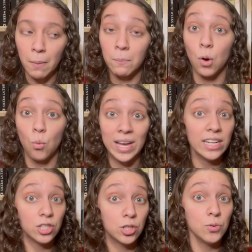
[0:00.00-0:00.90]
but when
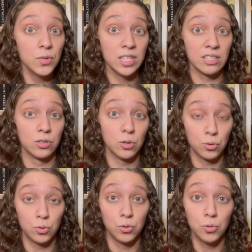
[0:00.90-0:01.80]
it chooses
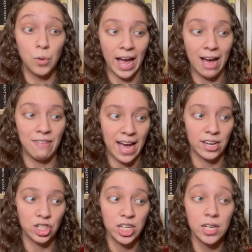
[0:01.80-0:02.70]
to have
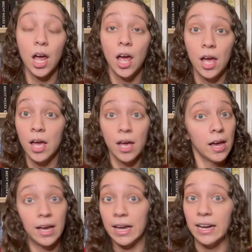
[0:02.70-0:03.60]
action,
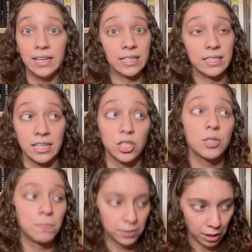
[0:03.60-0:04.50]
it is
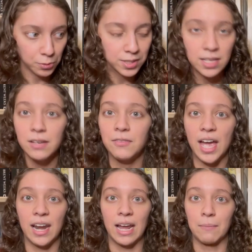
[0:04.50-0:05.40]
explosive
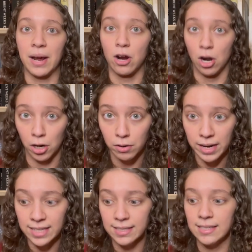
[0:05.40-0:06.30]
and like my heart
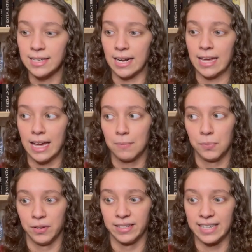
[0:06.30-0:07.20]
races and I can't
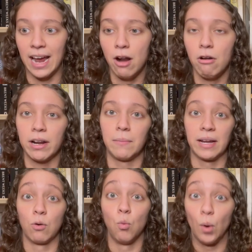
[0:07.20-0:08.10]
put it down and I'm
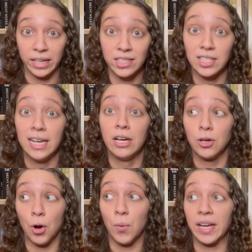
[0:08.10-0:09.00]
like, what's
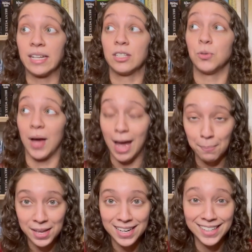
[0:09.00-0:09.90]
going to
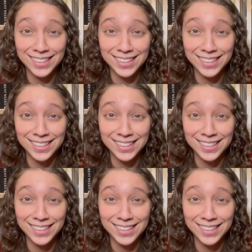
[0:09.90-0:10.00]
happen?